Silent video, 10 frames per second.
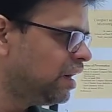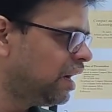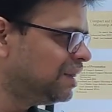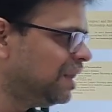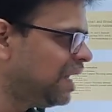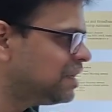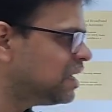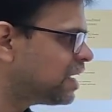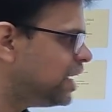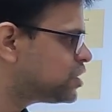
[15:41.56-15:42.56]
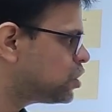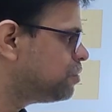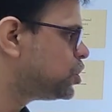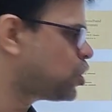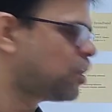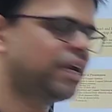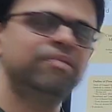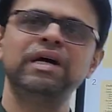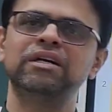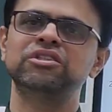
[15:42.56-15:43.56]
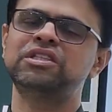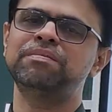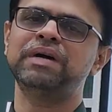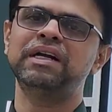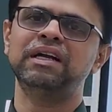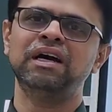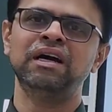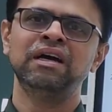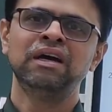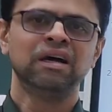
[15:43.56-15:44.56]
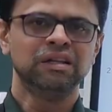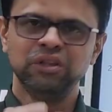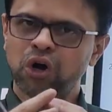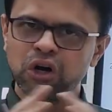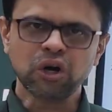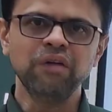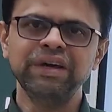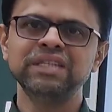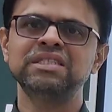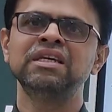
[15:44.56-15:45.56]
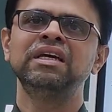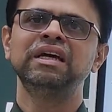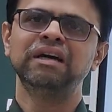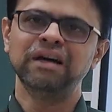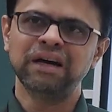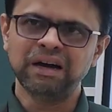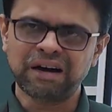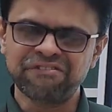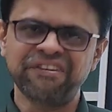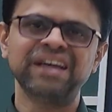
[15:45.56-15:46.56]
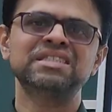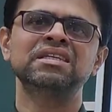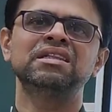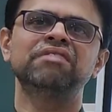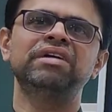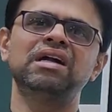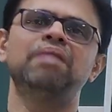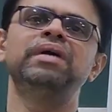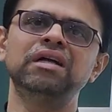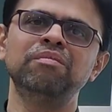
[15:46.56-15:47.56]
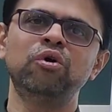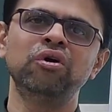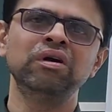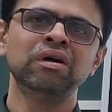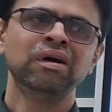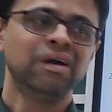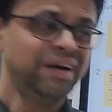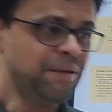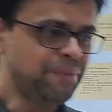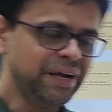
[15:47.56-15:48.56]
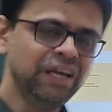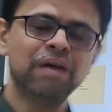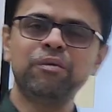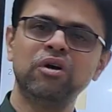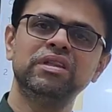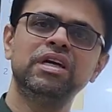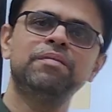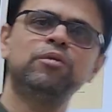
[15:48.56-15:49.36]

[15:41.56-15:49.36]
unlike the case of the short-range microstrip antenna, not always affects the fundamental mode. Depending upon their